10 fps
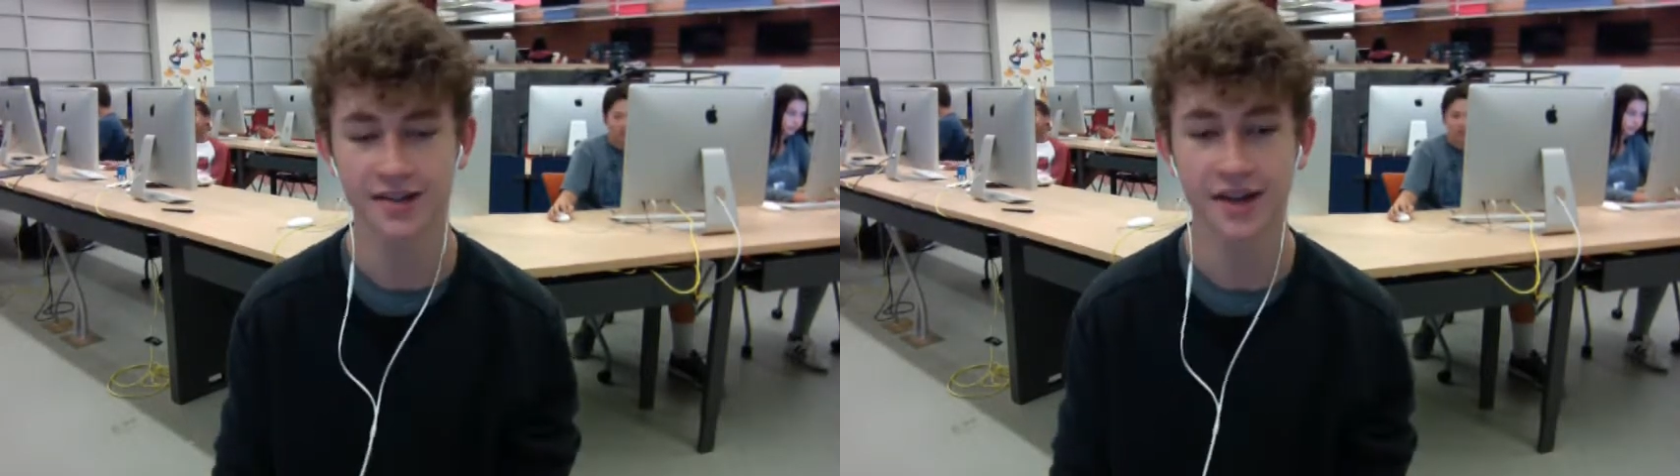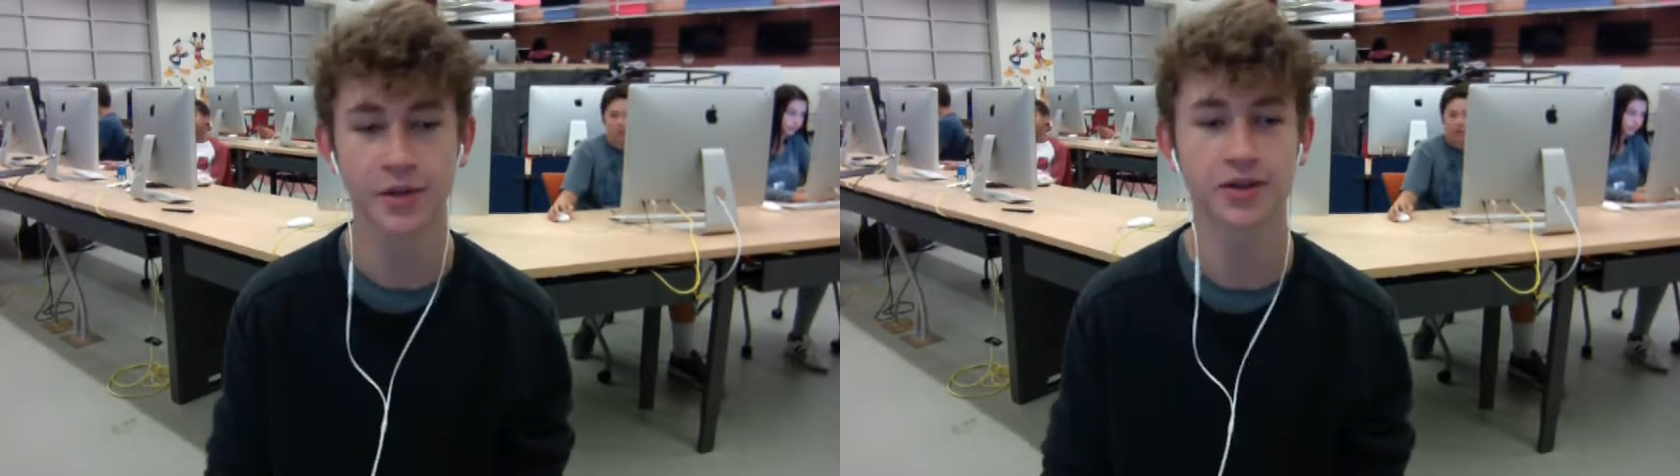
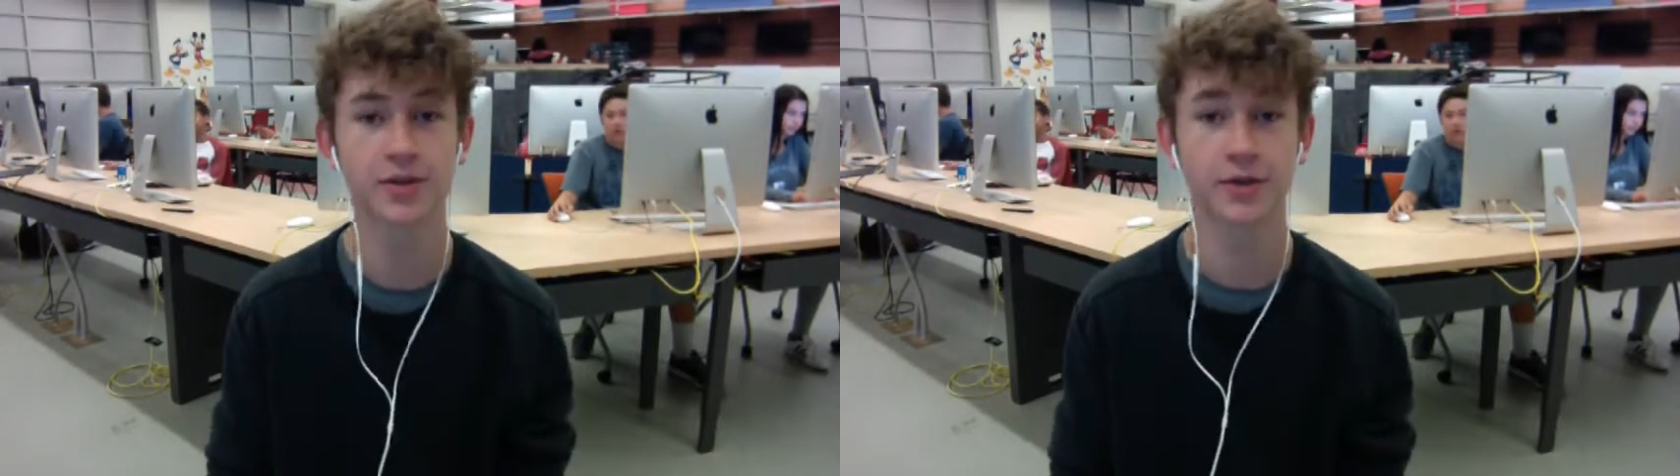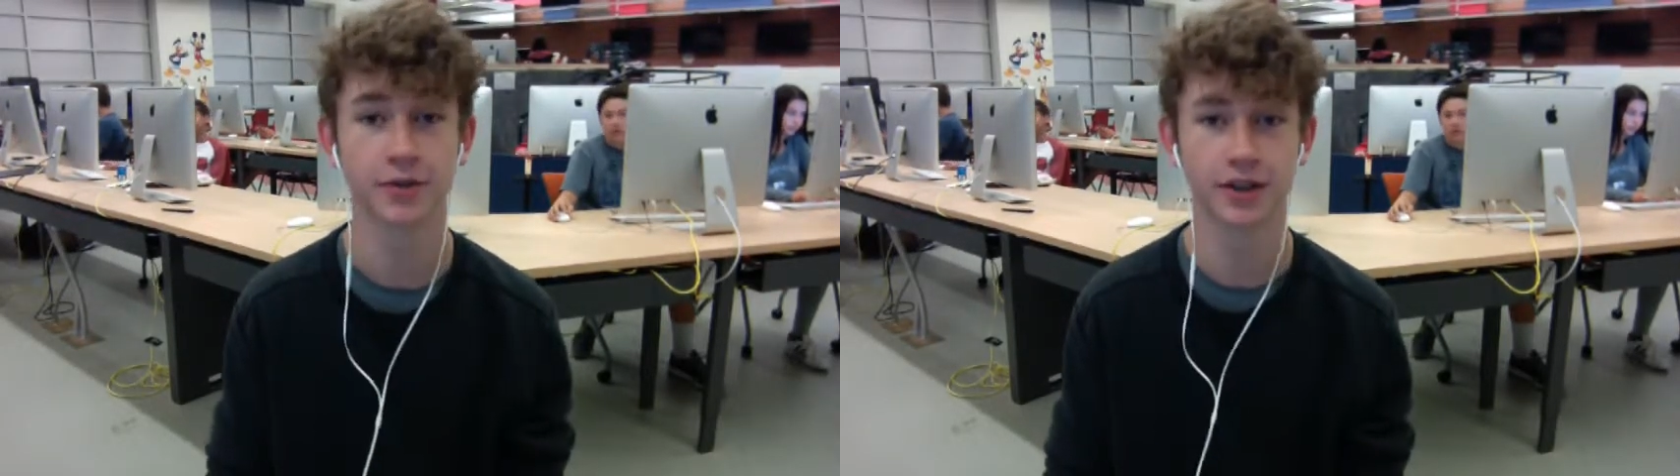not much you
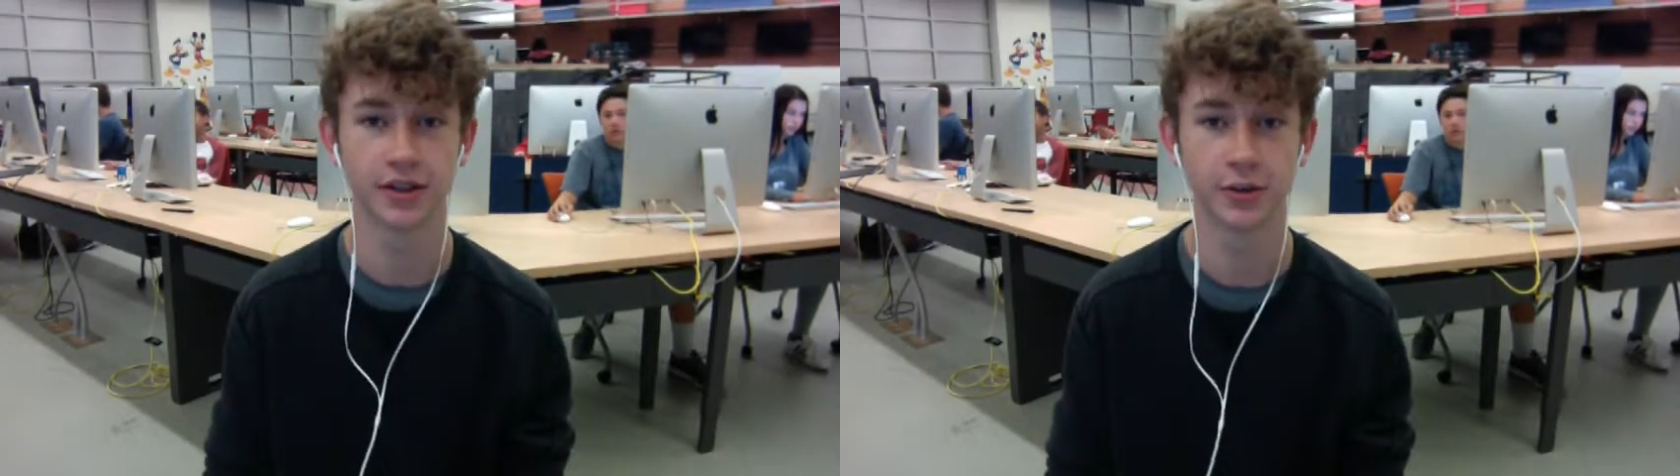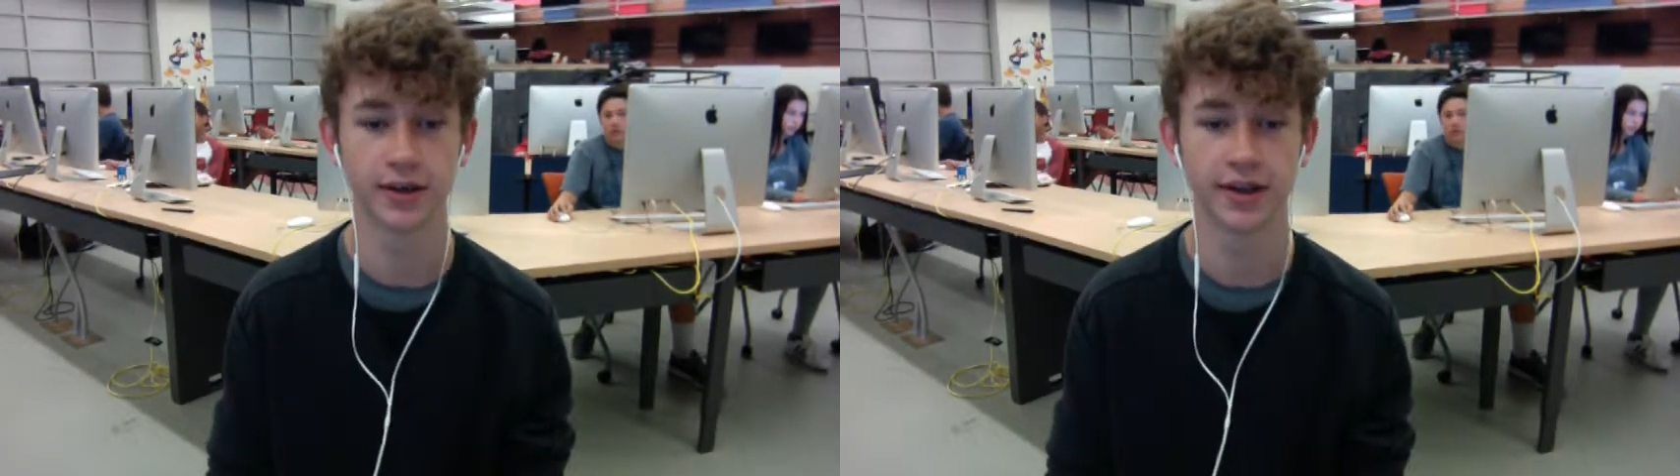can really do
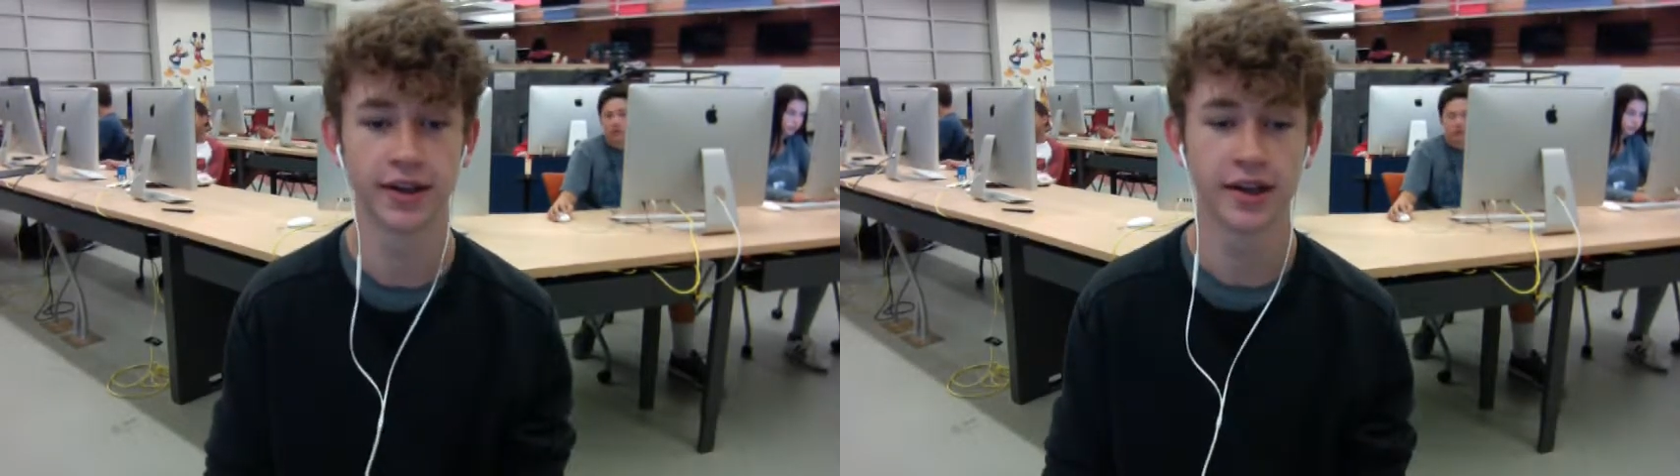with it.